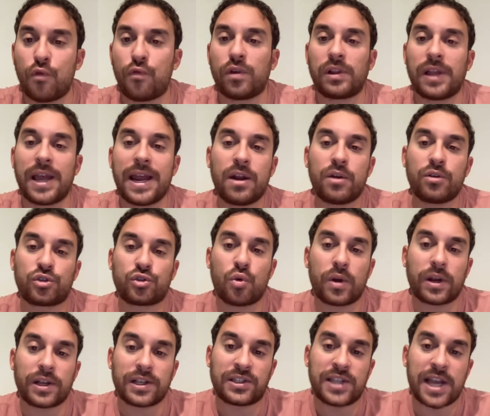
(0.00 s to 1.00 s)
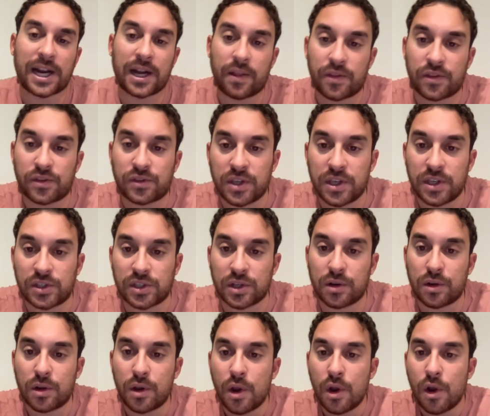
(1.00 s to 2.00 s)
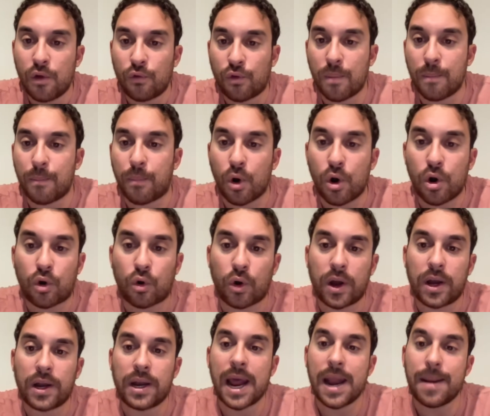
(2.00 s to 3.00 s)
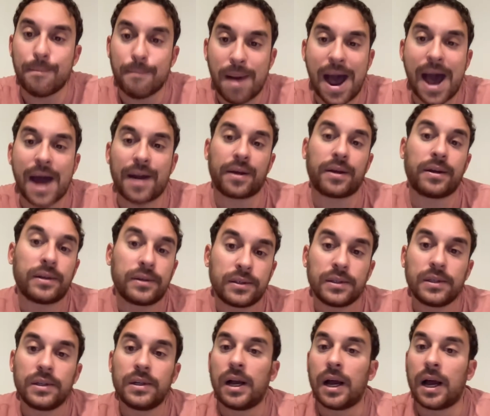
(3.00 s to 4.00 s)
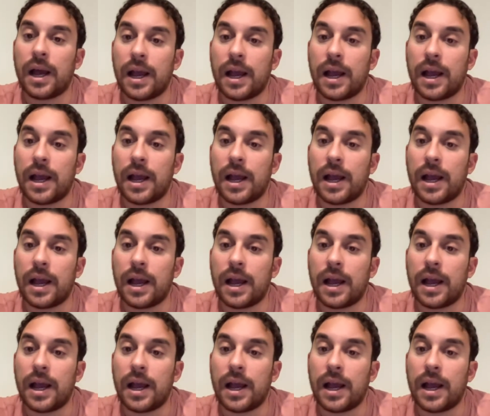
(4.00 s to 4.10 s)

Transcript: It's Joe Valeno scoring his 2nd of the season from Berggren and Mata.